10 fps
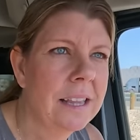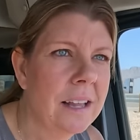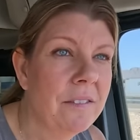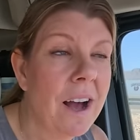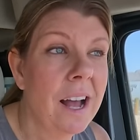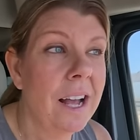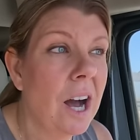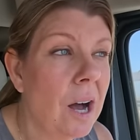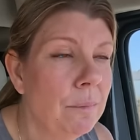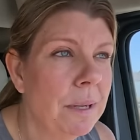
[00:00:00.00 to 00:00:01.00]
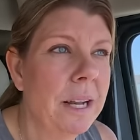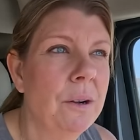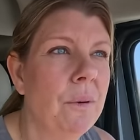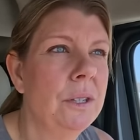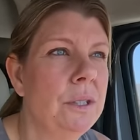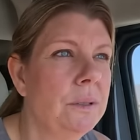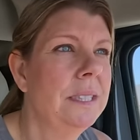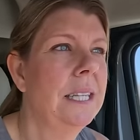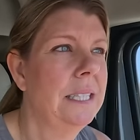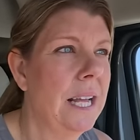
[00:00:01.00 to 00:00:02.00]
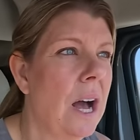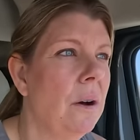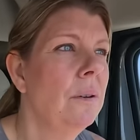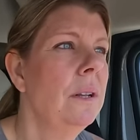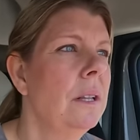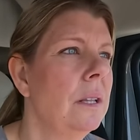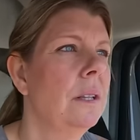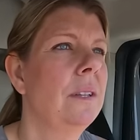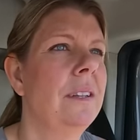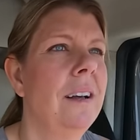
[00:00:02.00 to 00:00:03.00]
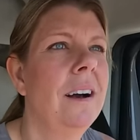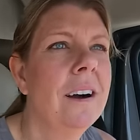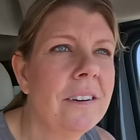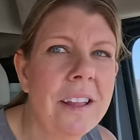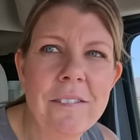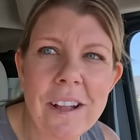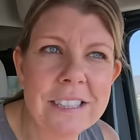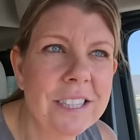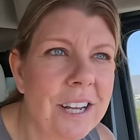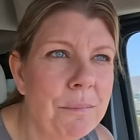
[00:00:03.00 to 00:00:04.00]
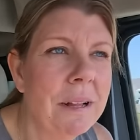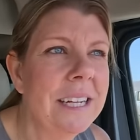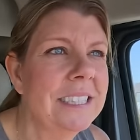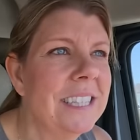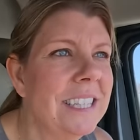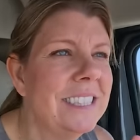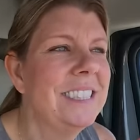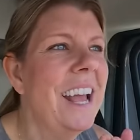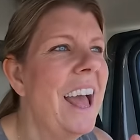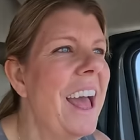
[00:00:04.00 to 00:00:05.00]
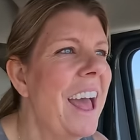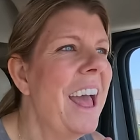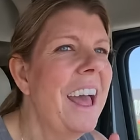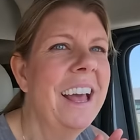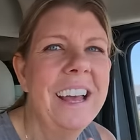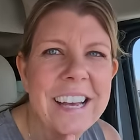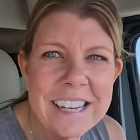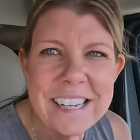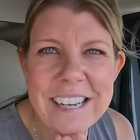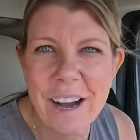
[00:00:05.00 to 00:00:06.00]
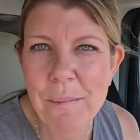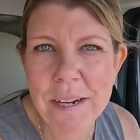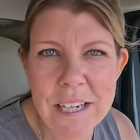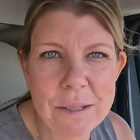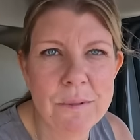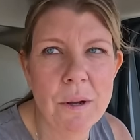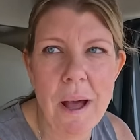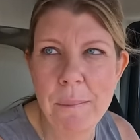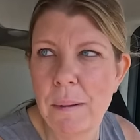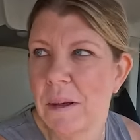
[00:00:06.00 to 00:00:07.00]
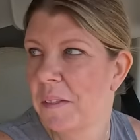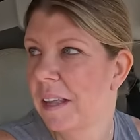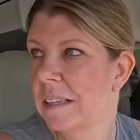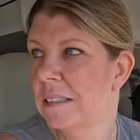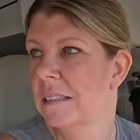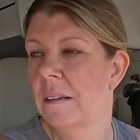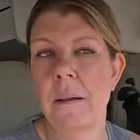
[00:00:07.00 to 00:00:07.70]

They have IHOP, but I don't want to do a sit down. Oh, they have lots of good places, yay! Oh my gosh, I'm so happy about this.